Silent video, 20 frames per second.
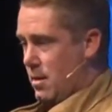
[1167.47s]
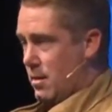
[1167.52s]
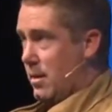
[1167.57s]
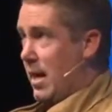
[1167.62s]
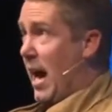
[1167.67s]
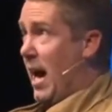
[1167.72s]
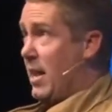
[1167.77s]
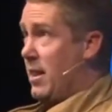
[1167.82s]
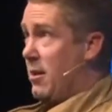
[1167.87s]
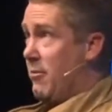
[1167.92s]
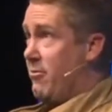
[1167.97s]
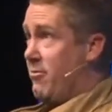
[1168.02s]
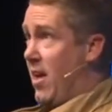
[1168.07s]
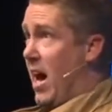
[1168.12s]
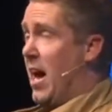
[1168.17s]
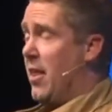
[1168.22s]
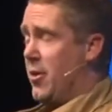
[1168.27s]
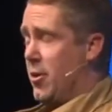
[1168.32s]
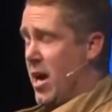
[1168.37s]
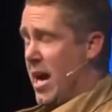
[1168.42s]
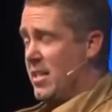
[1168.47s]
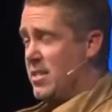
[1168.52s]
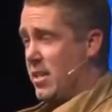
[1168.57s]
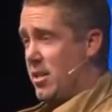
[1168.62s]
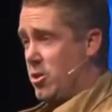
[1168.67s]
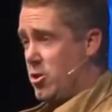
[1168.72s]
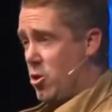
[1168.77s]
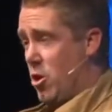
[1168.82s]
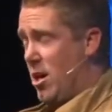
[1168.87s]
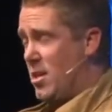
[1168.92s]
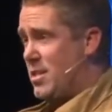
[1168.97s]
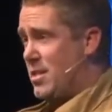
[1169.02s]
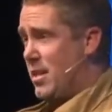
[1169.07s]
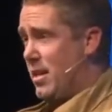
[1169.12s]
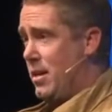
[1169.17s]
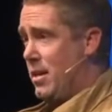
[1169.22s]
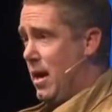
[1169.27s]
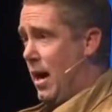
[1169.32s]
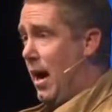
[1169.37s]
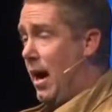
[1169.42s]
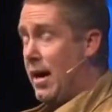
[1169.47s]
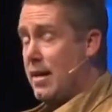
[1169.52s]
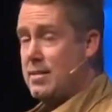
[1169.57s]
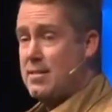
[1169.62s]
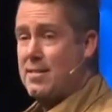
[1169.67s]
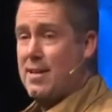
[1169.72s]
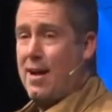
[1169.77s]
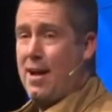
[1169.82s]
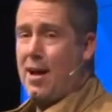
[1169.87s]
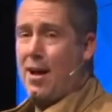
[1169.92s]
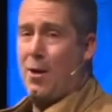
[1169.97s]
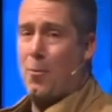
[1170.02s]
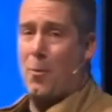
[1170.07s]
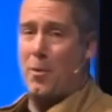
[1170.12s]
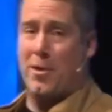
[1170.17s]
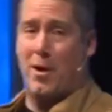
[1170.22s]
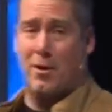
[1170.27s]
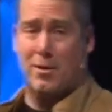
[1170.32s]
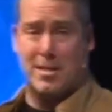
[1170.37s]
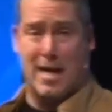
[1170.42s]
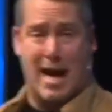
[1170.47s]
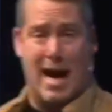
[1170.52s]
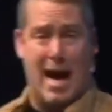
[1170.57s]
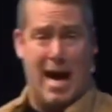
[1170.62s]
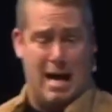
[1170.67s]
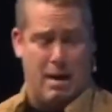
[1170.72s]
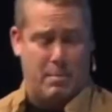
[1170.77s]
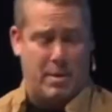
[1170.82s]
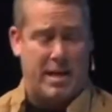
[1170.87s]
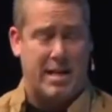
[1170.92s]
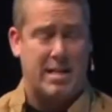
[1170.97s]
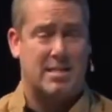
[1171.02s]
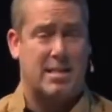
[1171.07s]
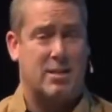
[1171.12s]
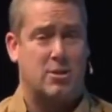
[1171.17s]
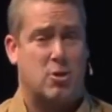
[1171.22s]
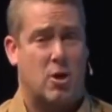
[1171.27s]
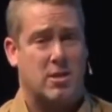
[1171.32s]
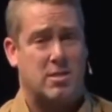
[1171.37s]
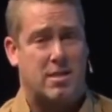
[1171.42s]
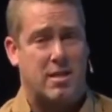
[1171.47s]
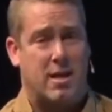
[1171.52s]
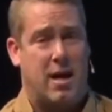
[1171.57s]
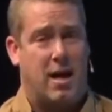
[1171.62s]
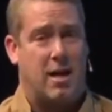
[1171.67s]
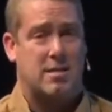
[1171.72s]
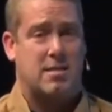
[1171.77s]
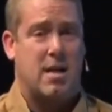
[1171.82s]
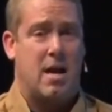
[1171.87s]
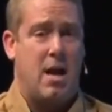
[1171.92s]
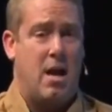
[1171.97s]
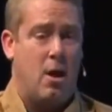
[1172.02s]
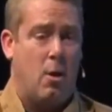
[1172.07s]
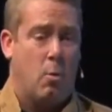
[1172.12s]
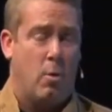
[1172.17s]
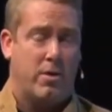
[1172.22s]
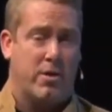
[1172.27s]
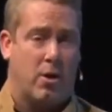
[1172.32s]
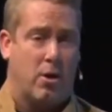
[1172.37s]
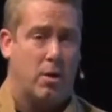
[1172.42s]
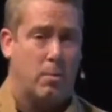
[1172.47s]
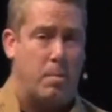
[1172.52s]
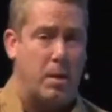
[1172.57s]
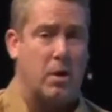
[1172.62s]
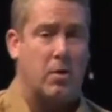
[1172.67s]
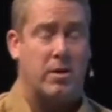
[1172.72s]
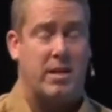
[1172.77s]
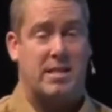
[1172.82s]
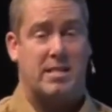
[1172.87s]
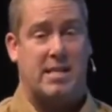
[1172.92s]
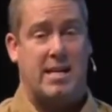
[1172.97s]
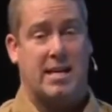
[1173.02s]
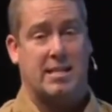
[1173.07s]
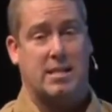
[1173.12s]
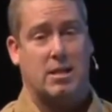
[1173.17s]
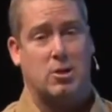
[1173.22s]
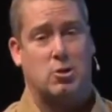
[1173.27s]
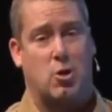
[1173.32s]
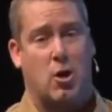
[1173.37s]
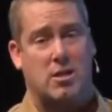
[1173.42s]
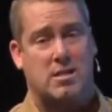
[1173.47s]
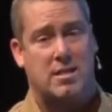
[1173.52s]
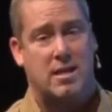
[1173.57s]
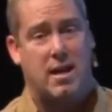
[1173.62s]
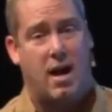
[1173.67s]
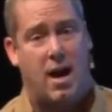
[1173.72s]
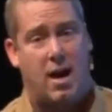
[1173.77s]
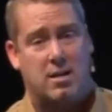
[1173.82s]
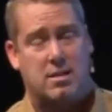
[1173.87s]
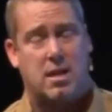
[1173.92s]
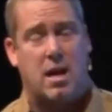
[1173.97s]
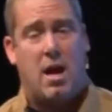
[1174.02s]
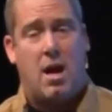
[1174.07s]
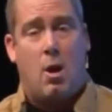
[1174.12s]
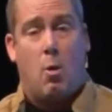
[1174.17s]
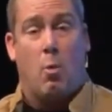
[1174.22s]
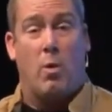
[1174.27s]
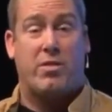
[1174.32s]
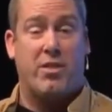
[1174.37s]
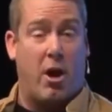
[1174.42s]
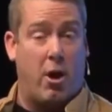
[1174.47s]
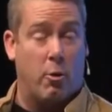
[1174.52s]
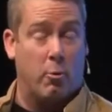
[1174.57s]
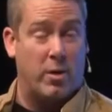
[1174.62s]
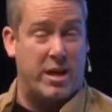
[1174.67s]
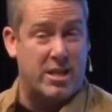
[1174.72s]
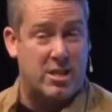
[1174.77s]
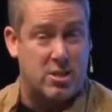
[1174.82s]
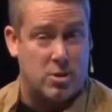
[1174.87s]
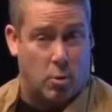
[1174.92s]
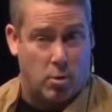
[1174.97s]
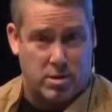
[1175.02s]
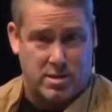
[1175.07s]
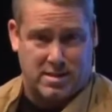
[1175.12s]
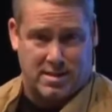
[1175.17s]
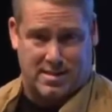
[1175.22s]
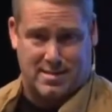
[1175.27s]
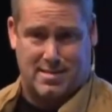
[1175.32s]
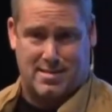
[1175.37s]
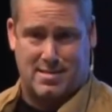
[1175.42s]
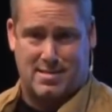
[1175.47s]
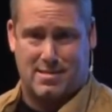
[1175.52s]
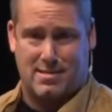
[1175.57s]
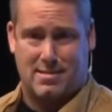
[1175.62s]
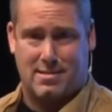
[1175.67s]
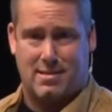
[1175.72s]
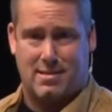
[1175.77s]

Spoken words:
God the Father has entrusted us with our time. He has entrusted us with our abilities. He has entrusted us with our resources.